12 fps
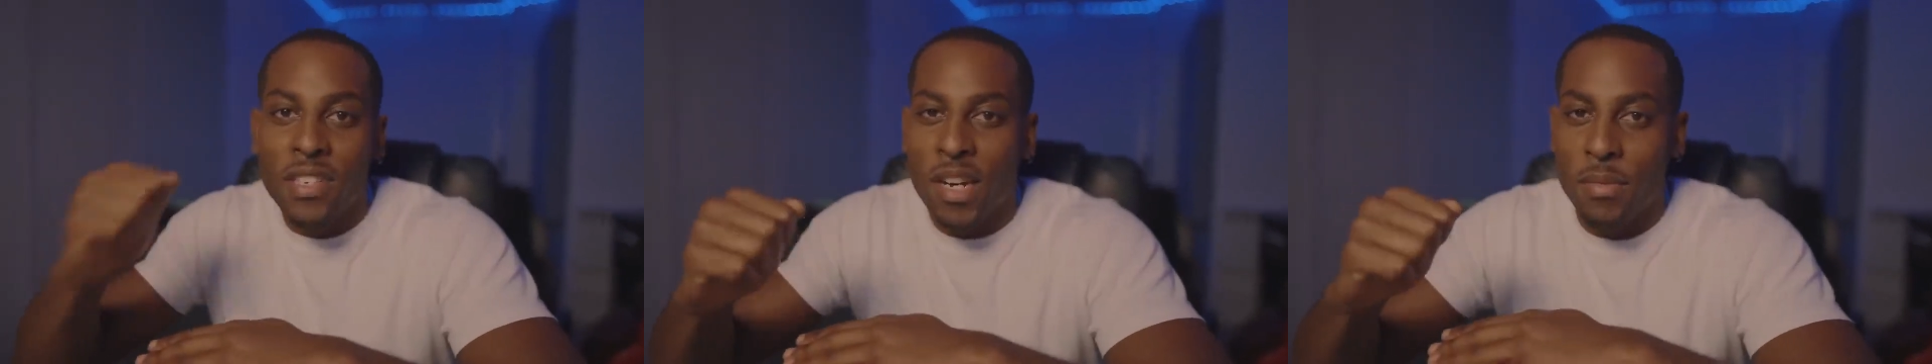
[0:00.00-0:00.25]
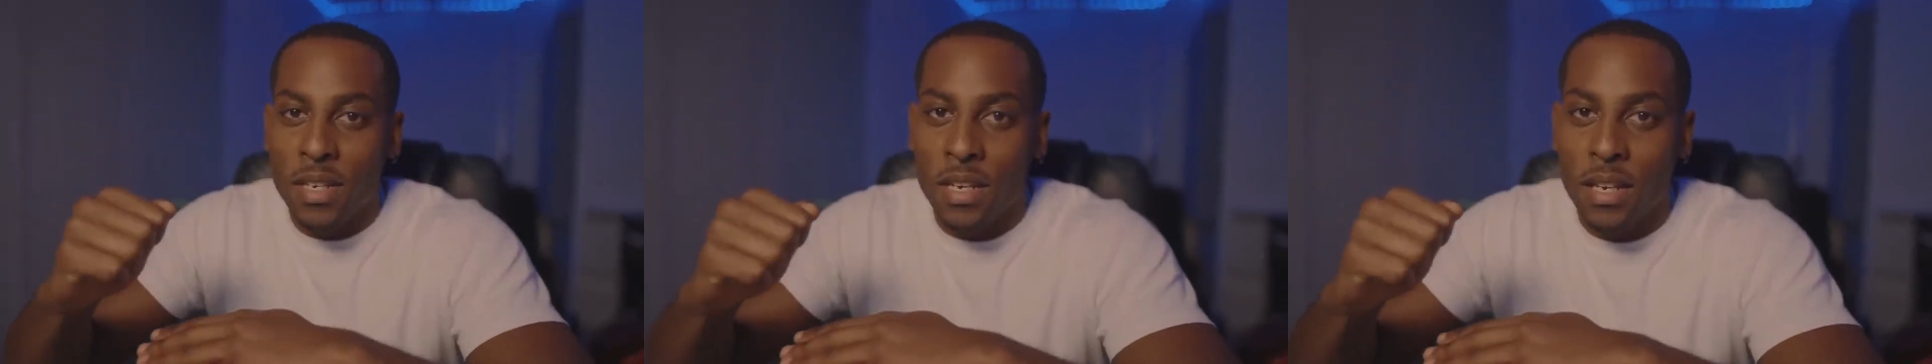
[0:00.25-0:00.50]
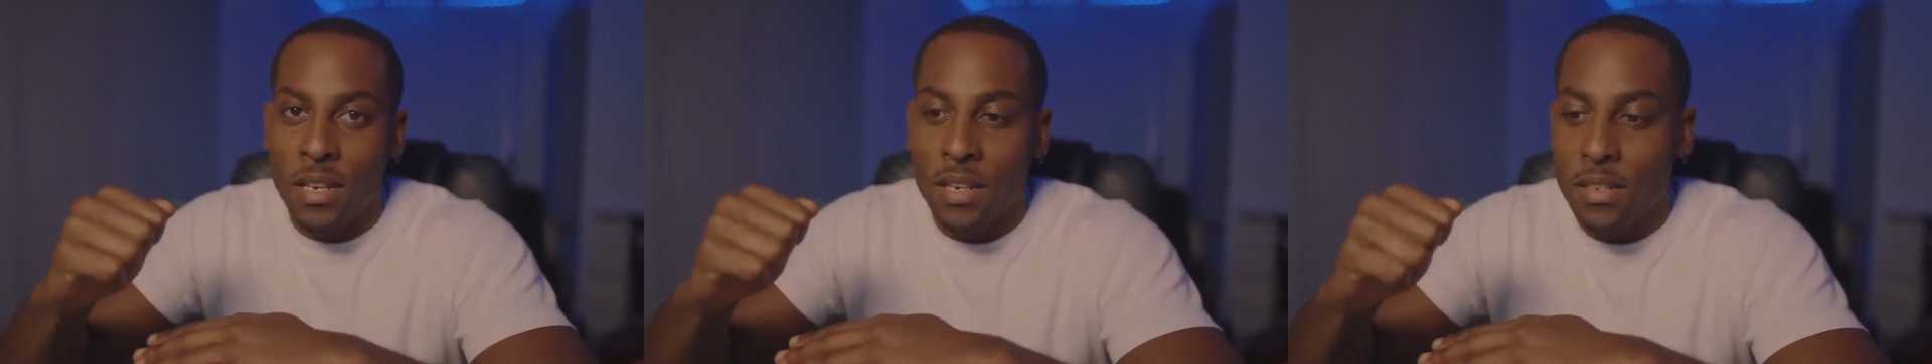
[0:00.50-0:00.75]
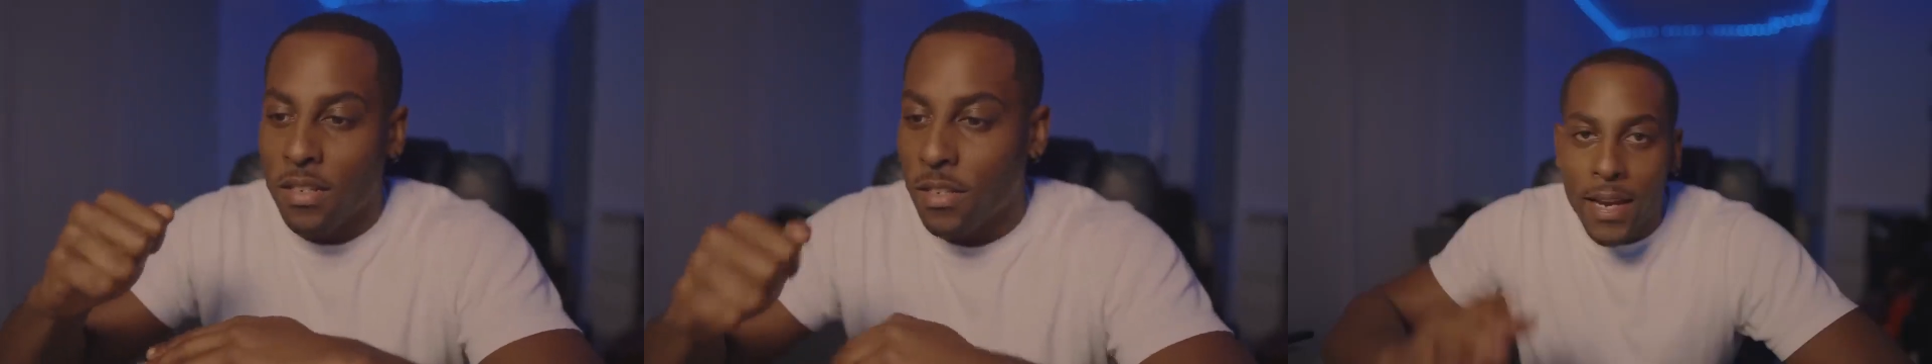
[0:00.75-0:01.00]
time the kick
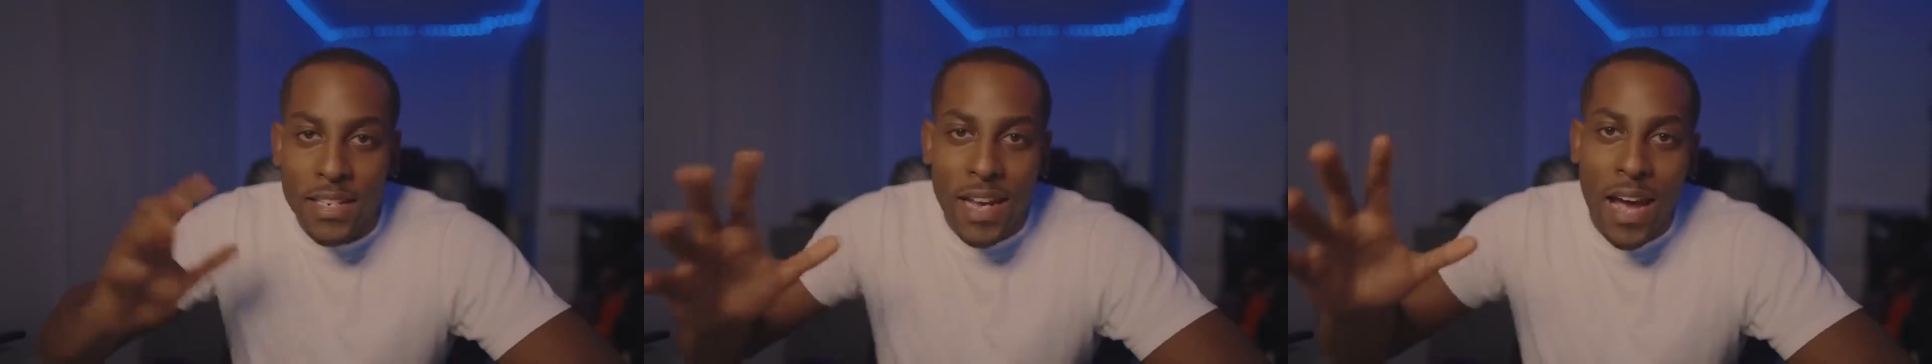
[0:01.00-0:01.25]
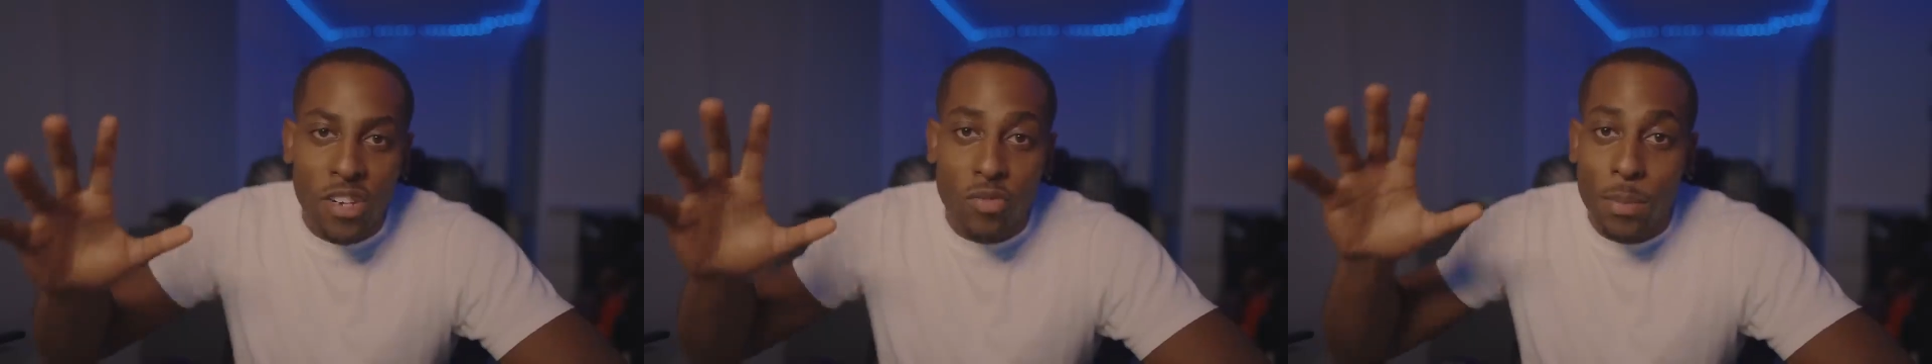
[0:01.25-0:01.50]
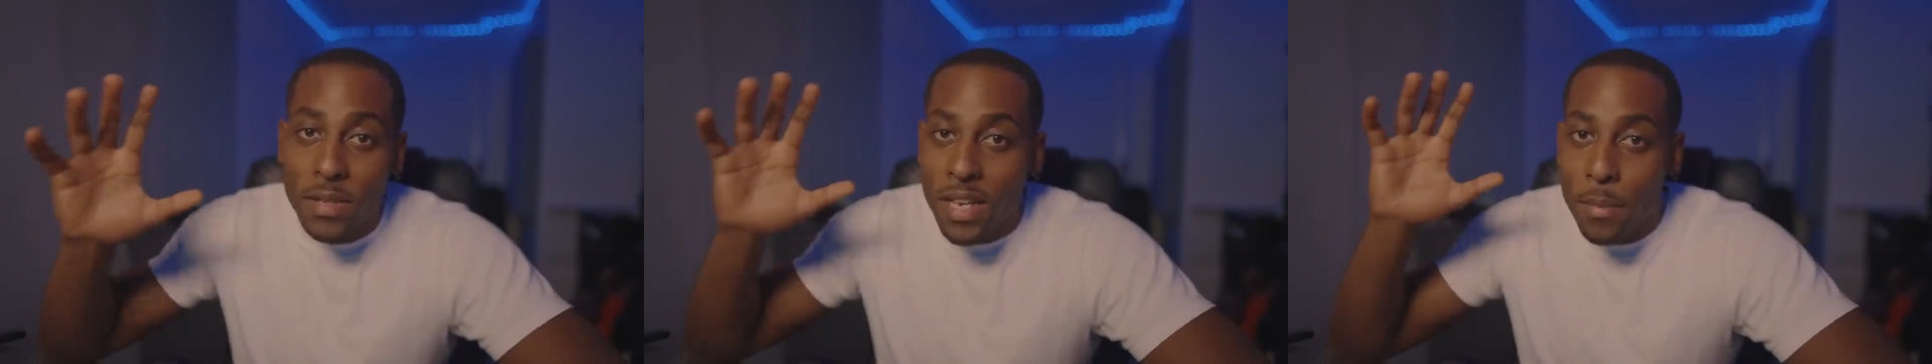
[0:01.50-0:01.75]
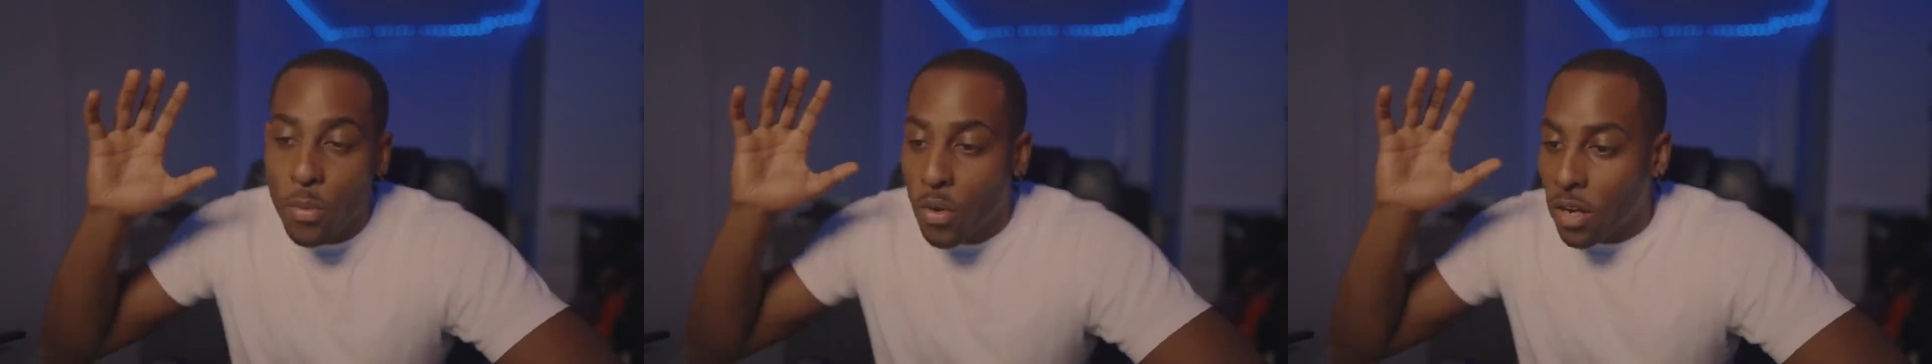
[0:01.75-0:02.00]
hits. Here's a house remix that
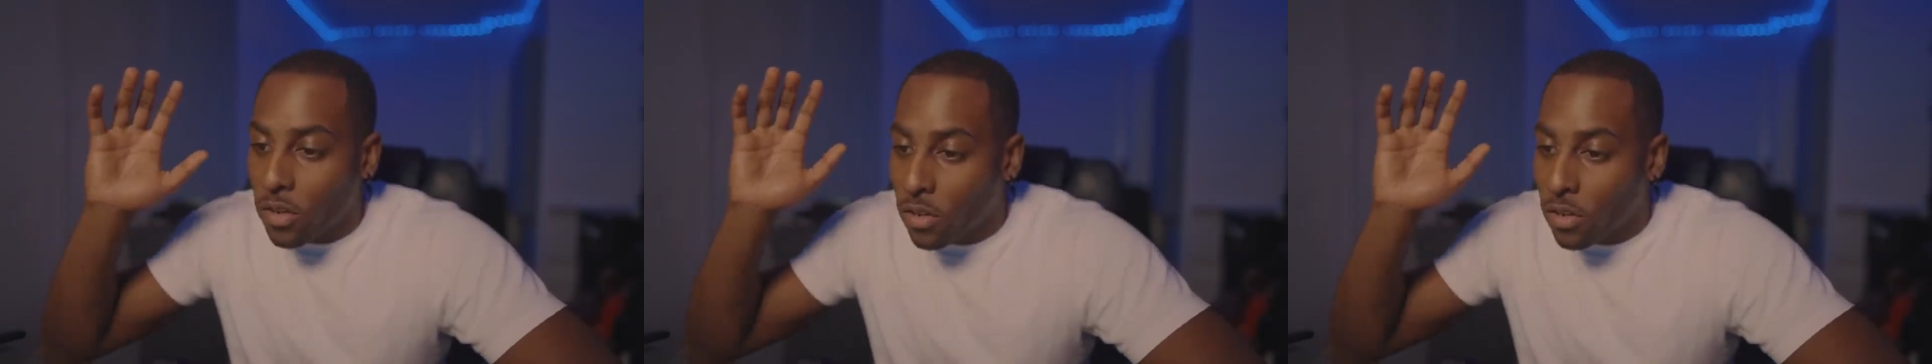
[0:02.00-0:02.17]
I've been working